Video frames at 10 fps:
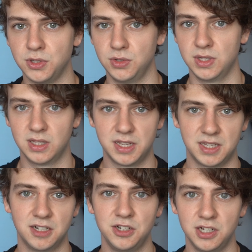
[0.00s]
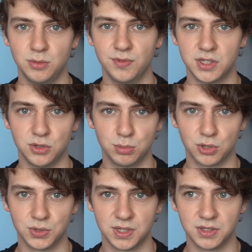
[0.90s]
uses less energy with its new
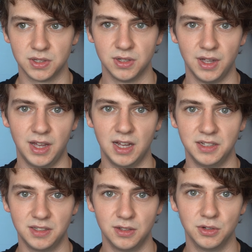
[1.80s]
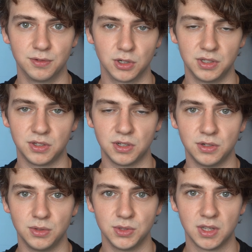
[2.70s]
processor and overall
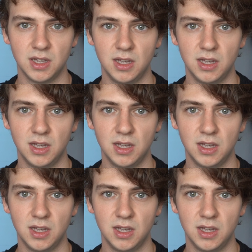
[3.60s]
internals,